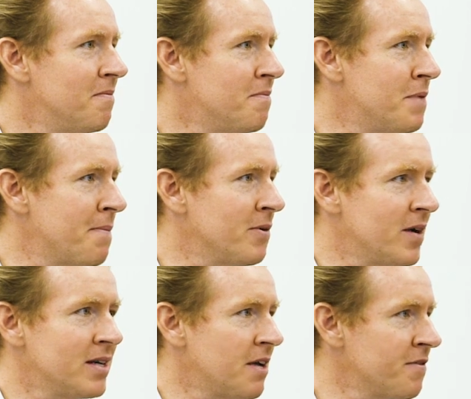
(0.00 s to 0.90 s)
Yes. People
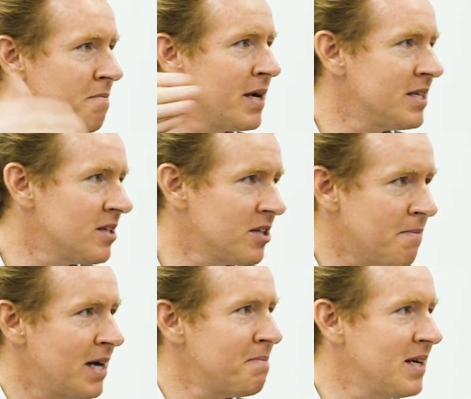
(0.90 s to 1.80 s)
are at different paces. They
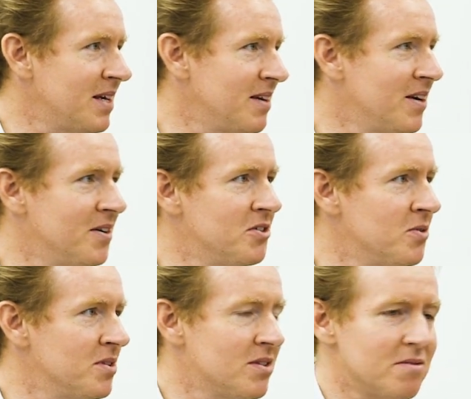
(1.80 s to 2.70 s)
might be, you know,
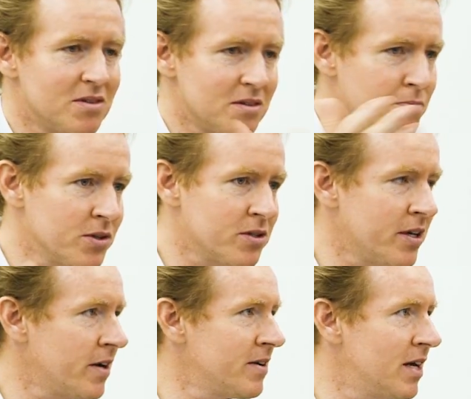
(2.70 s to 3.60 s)
doing personal
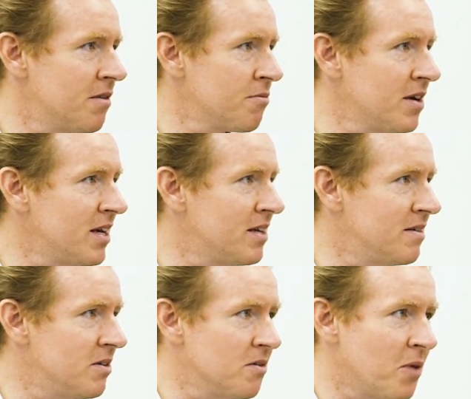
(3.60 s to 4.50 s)
errand at three
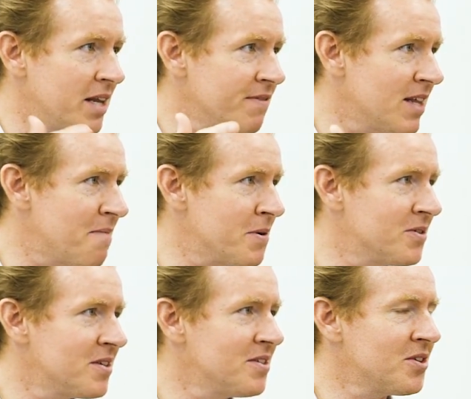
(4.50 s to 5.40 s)
and you're waiting for that person.